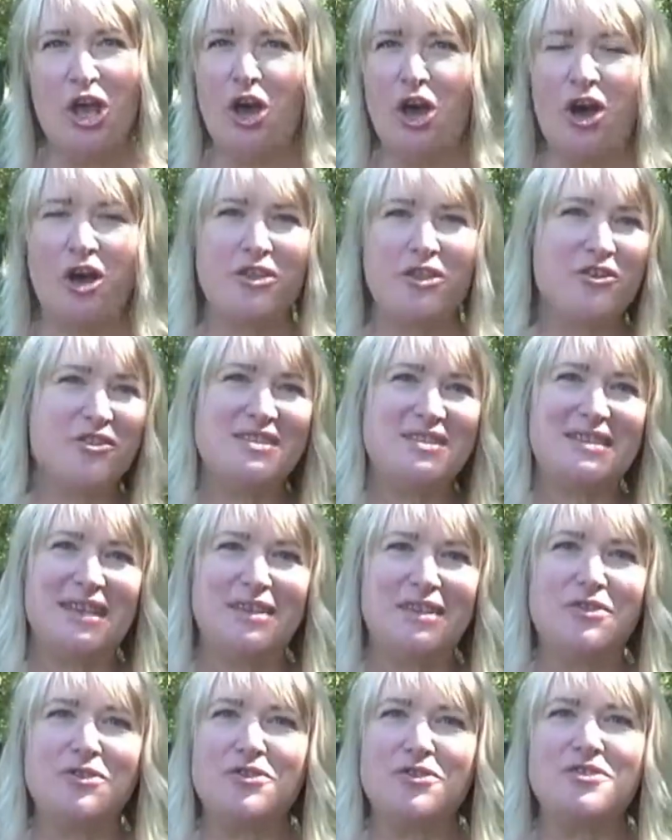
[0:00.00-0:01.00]
either a
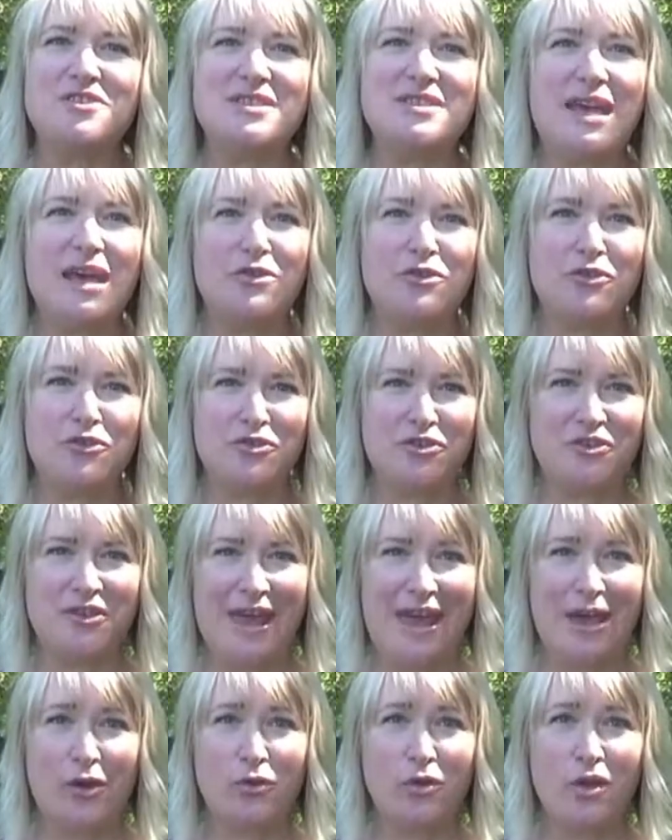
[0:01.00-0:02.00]
sit or a stand or a
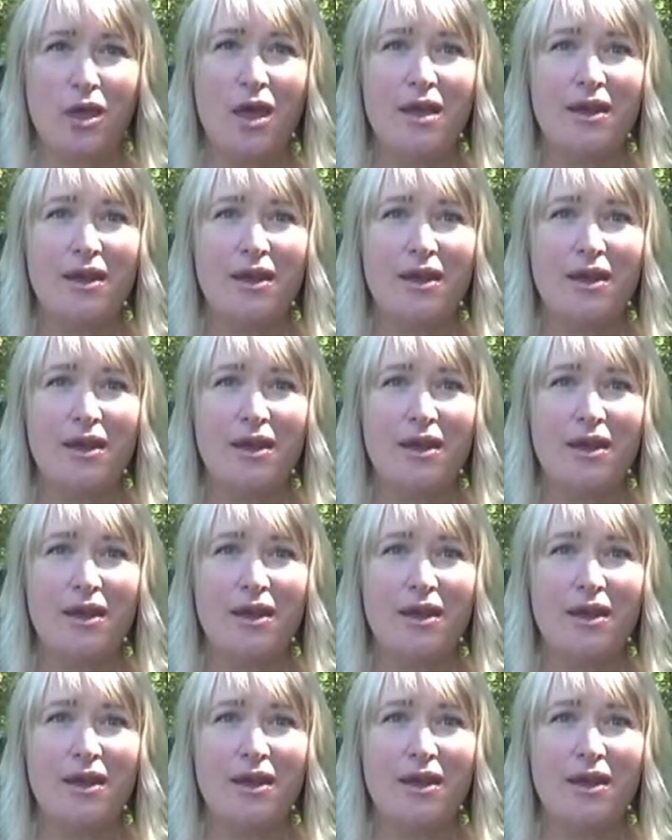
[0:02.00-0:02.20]
down,